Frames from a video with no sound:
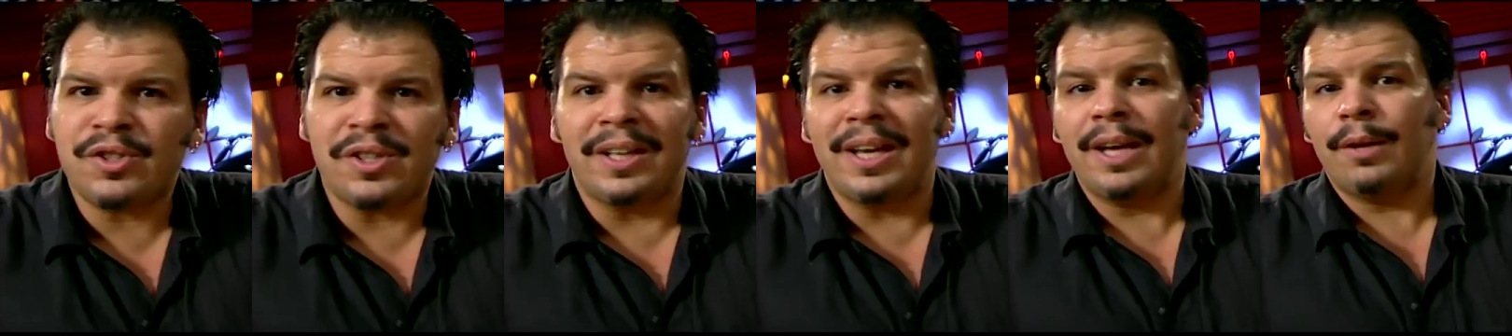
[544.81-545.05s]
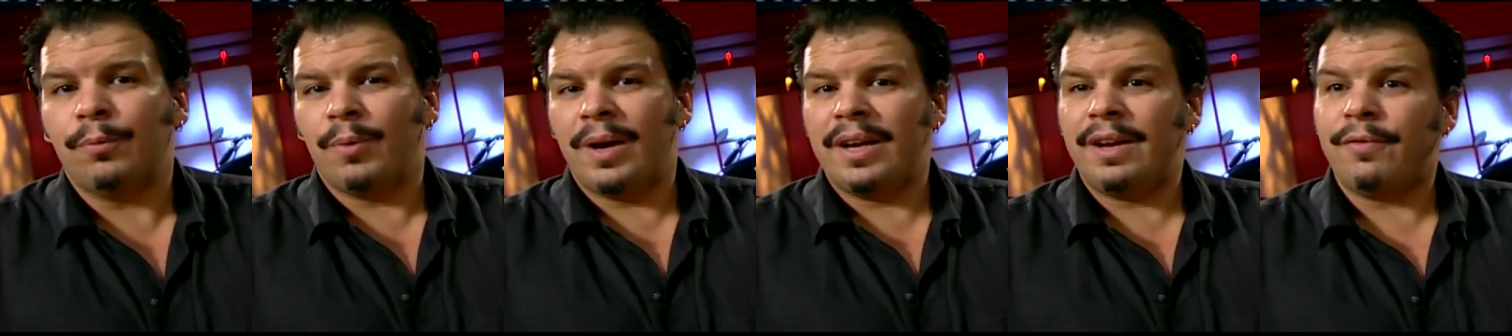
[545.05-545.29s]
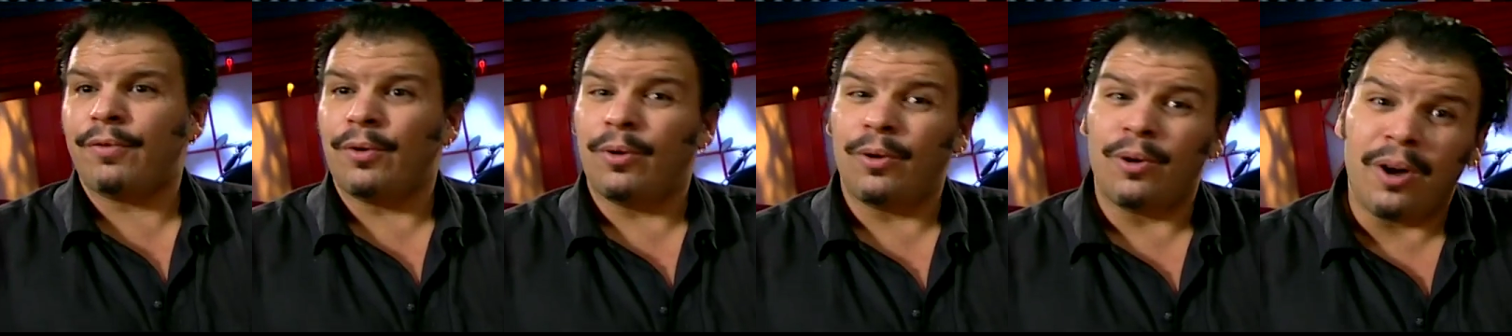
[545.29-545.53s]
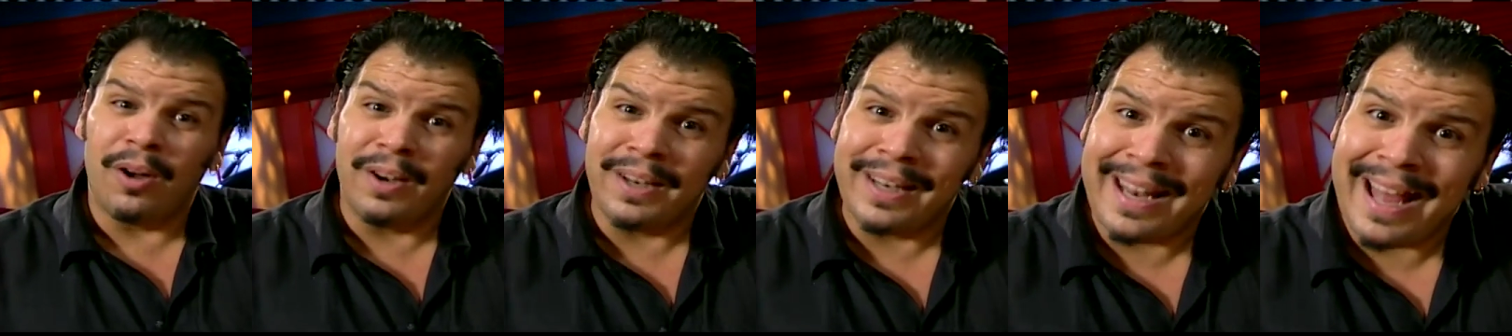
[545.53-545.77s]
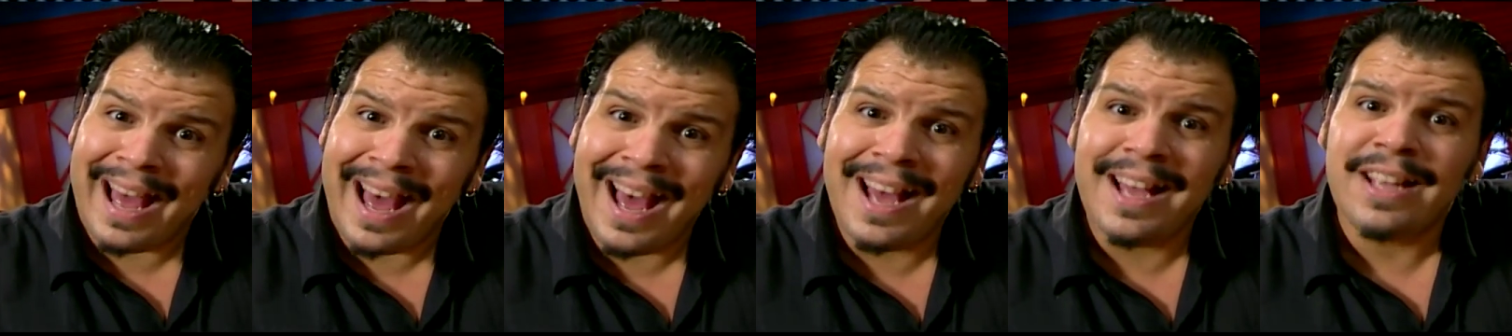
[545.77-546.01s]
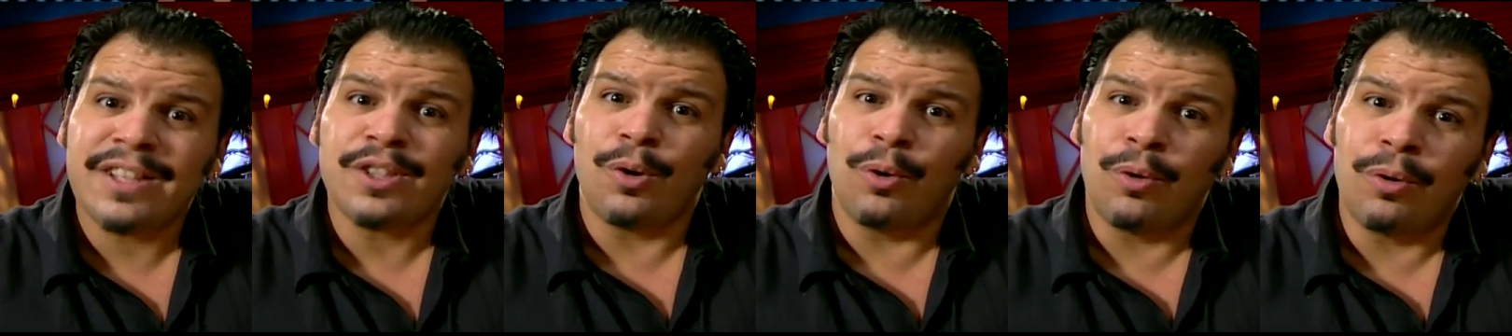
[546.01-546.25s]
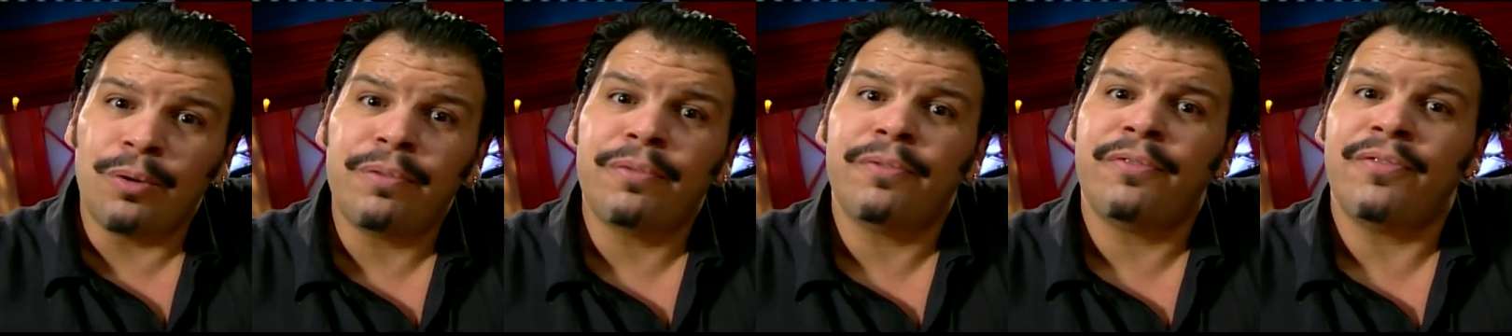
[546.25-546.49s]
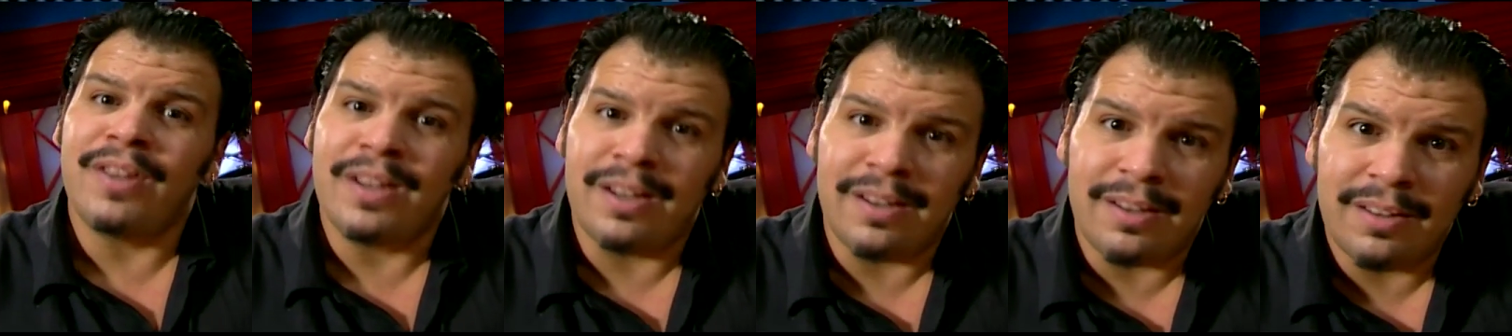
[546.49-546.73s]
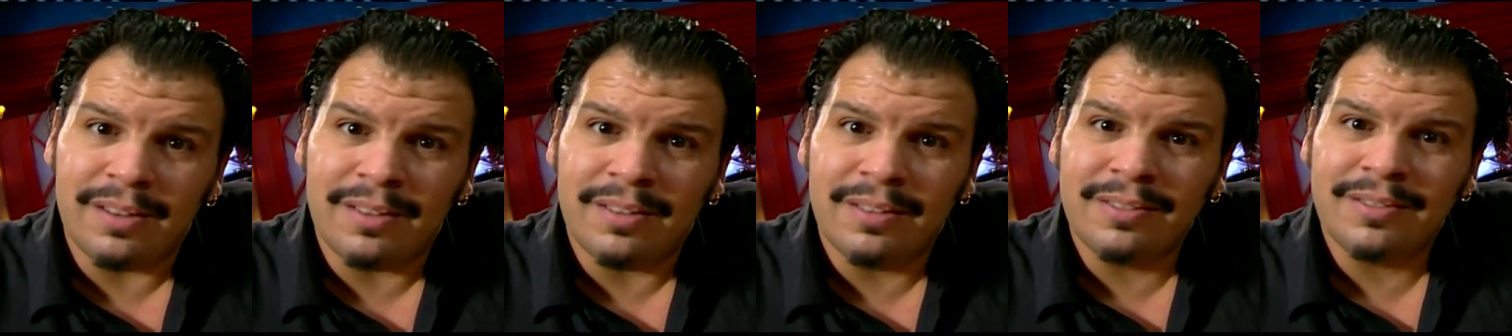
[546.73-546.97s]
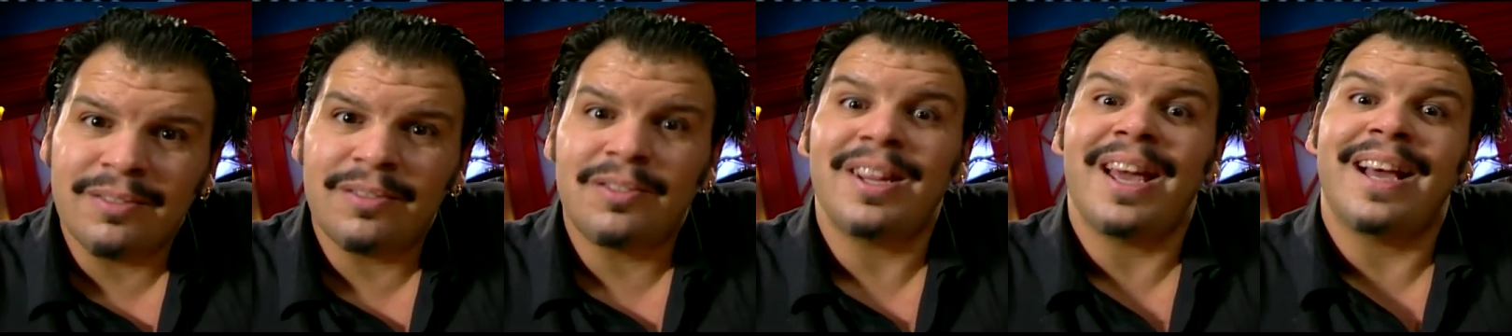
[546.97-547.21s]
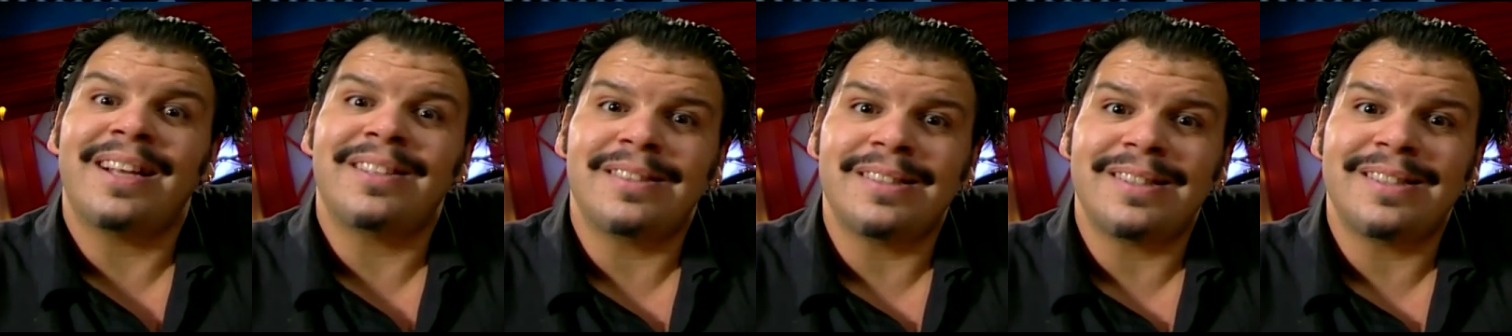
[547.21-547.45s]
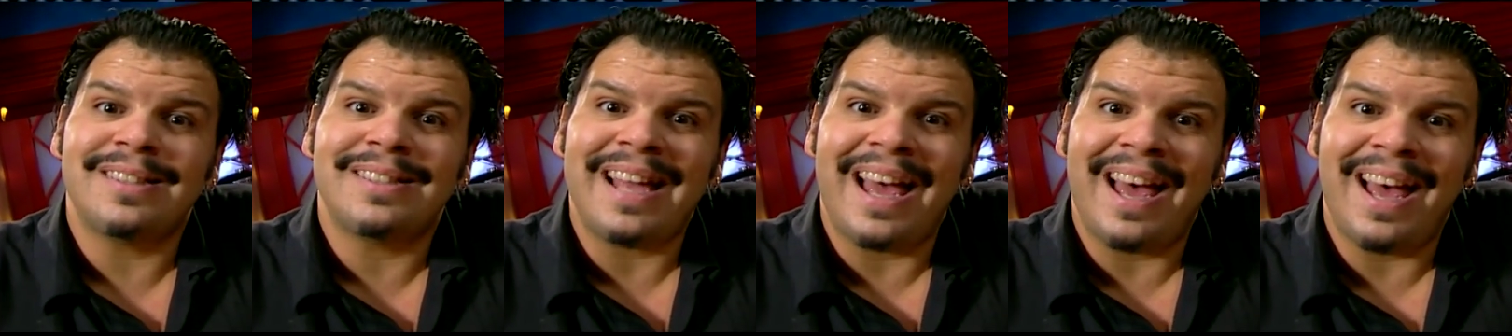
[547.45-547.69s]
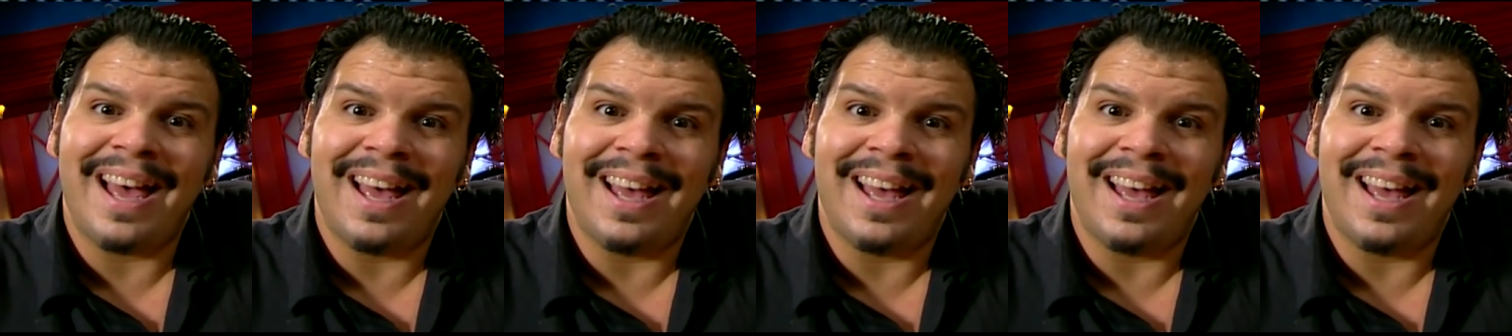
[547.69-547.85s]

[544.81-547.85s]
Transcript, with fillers: and getting ready for a nice old feed, Texas style.